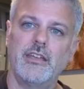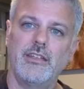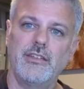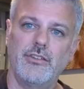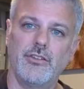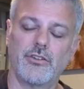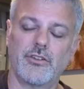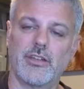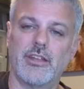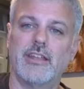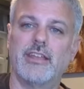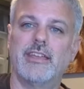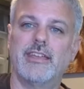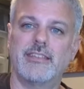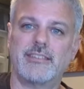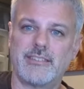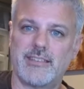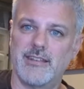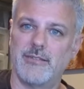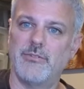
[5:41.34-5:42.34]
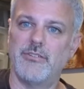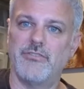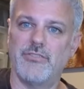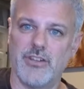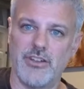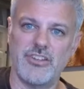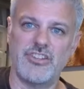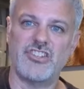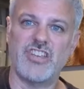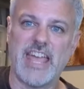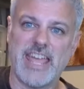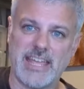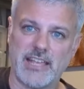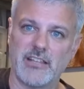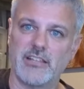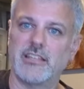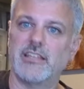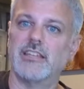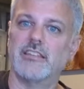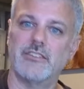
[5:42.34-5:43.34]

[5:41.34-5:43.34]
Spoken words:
it's gonna be very jangly,